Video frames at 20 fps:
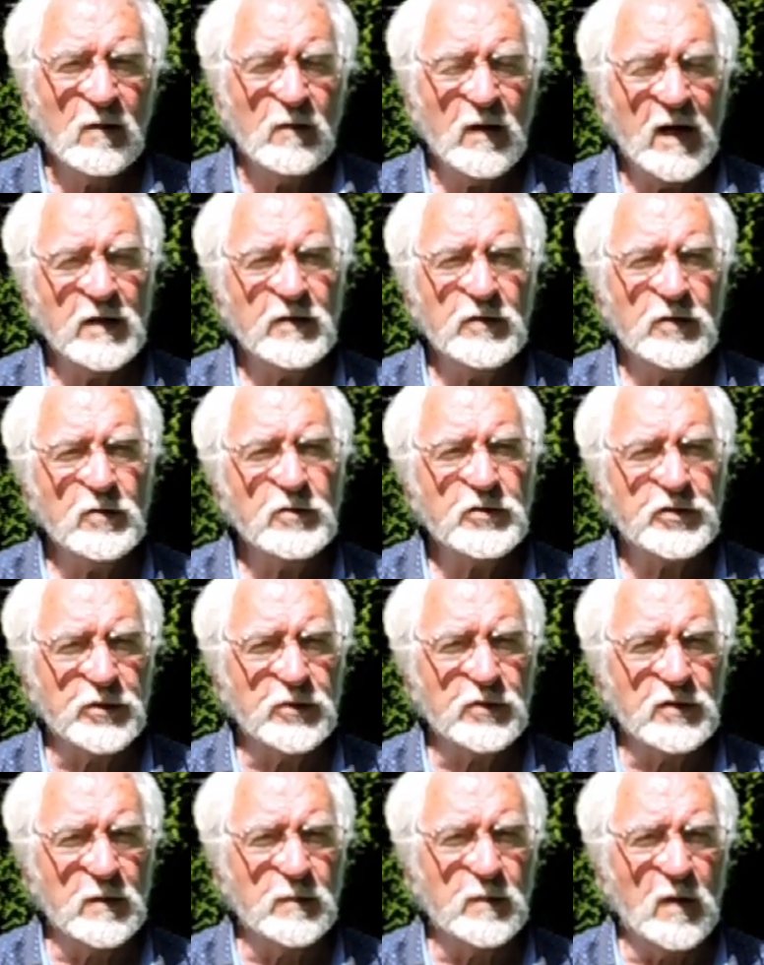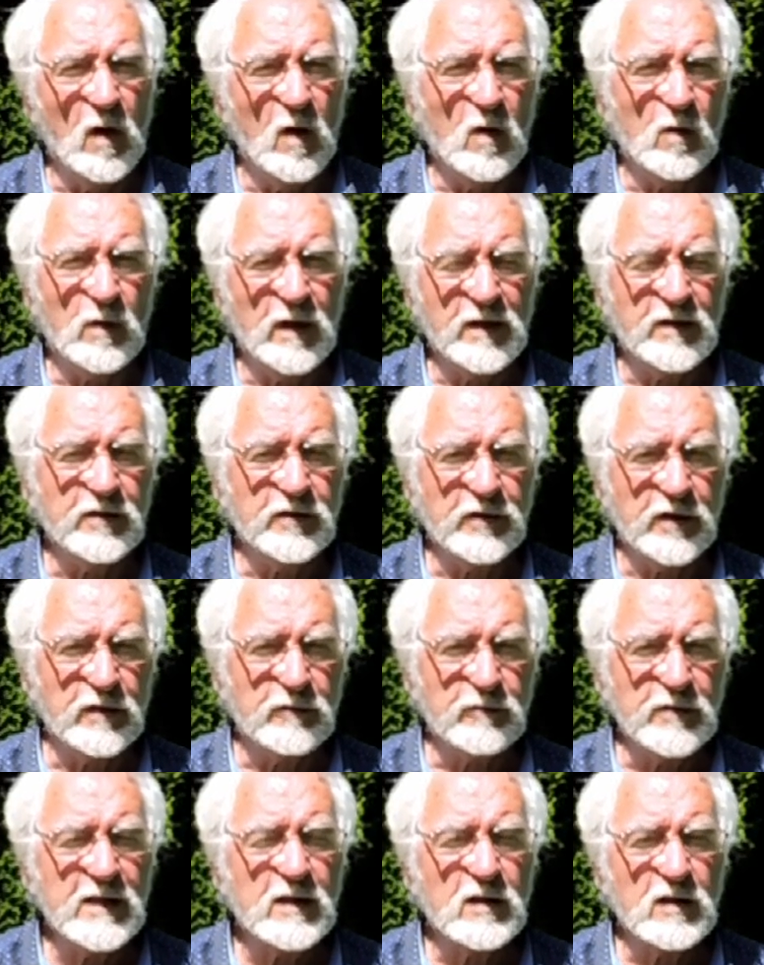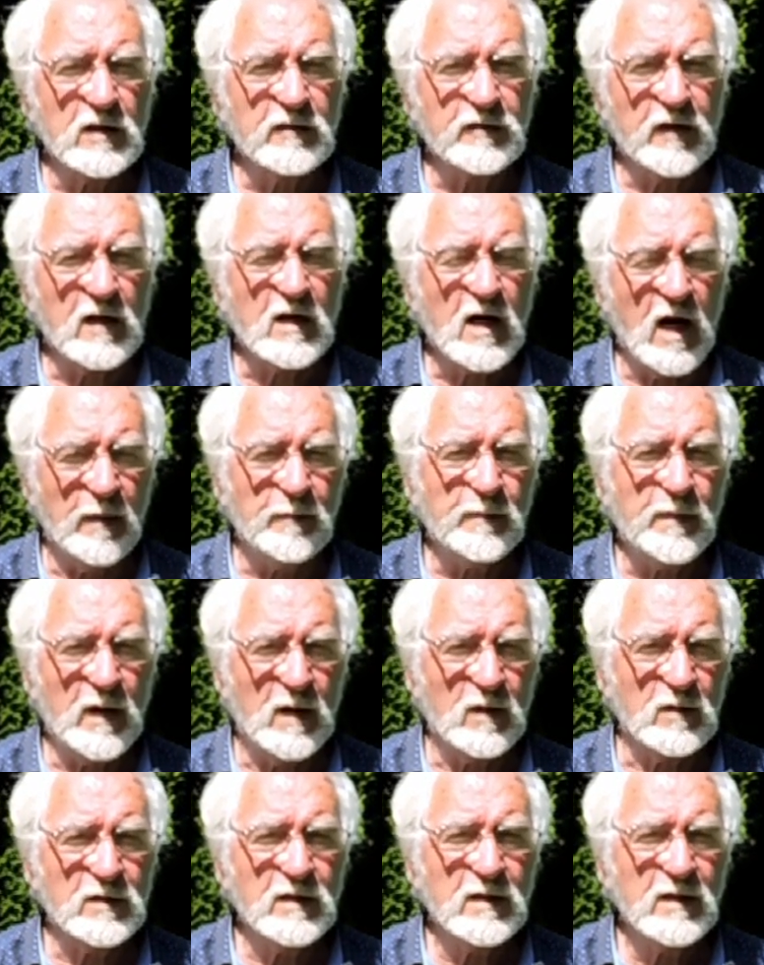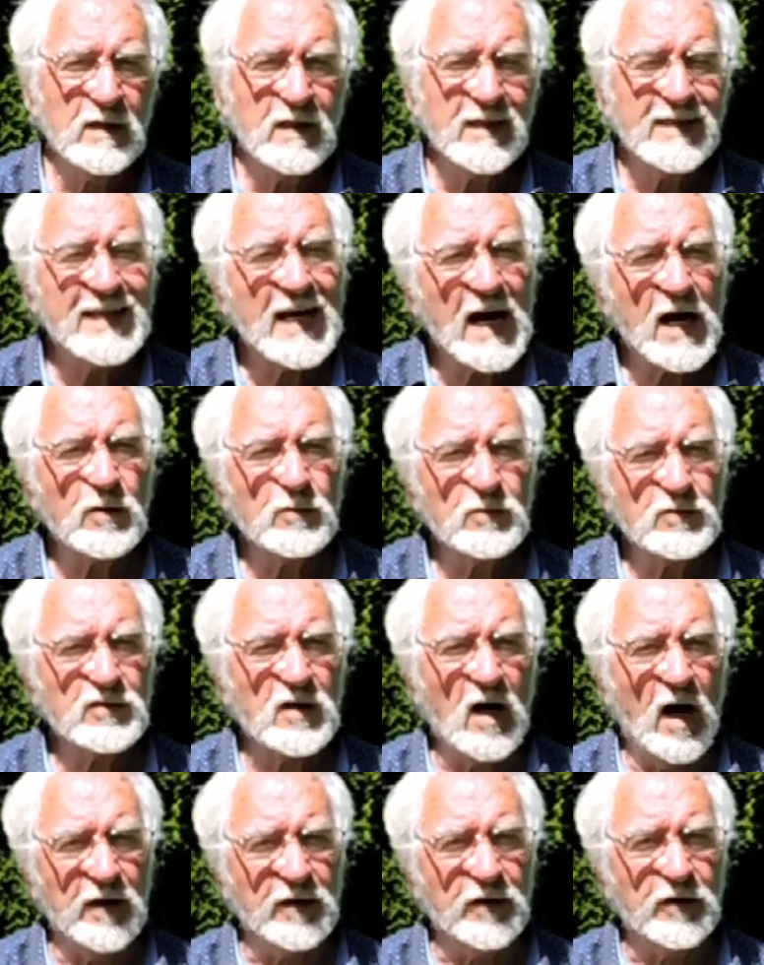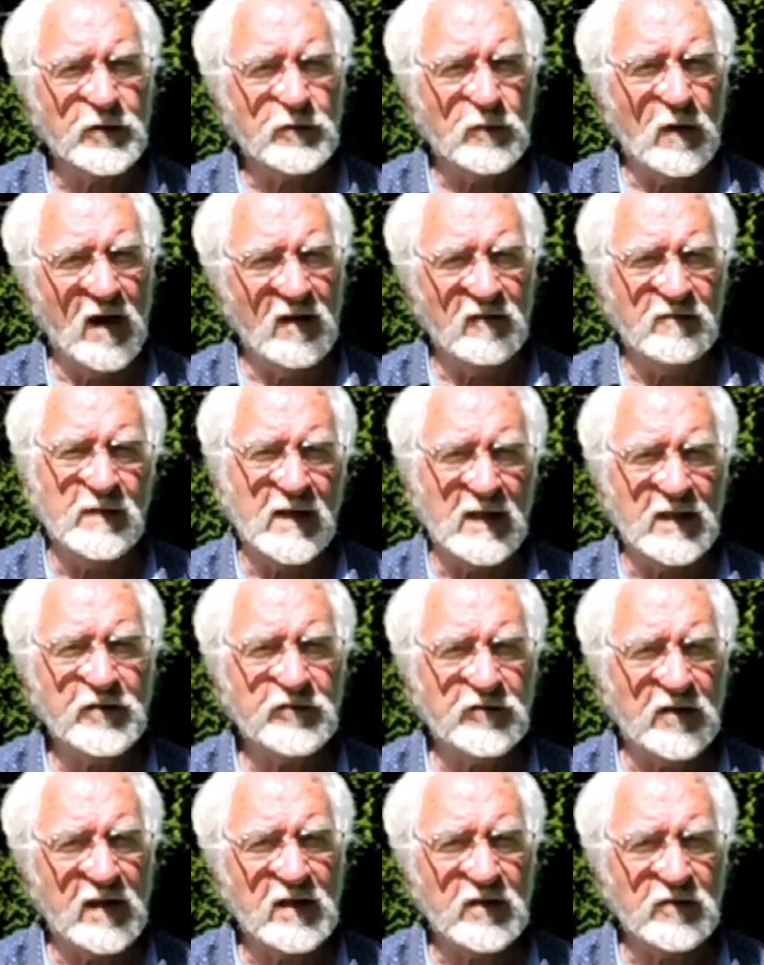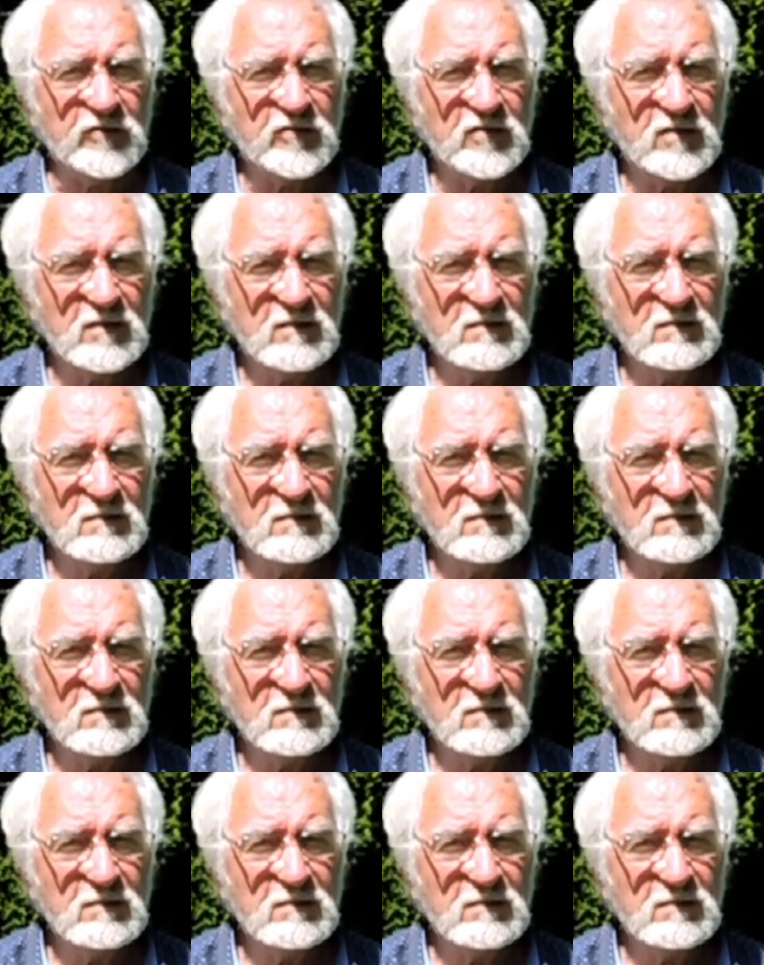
When you shoot a bow, whether you're recurve or compound, the arrow is gone in 12 milliseconds.